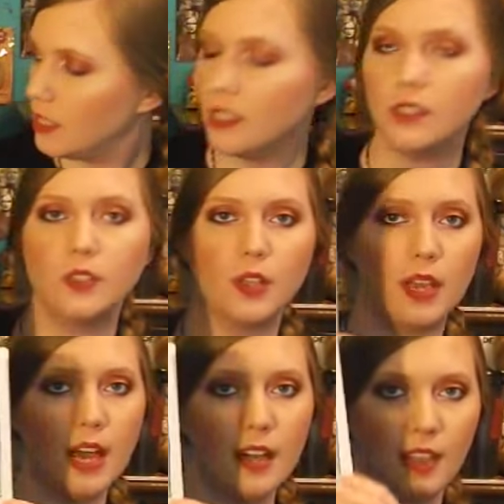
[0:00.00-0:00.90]
So
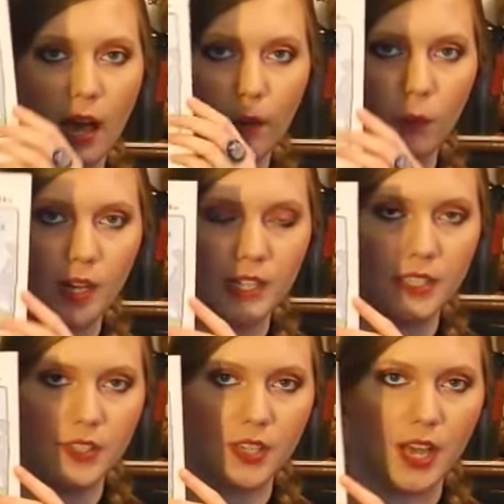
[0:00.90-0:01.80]
yeah, that
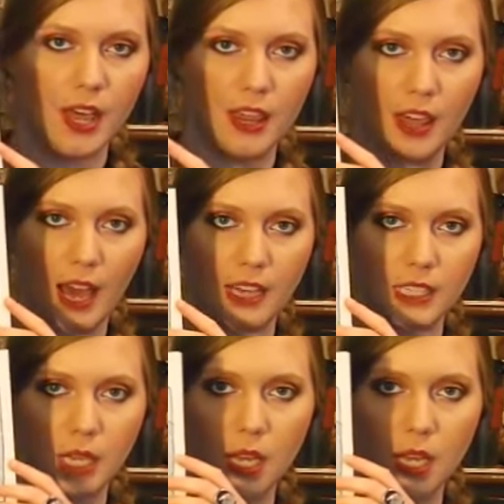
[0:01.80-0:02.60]
was that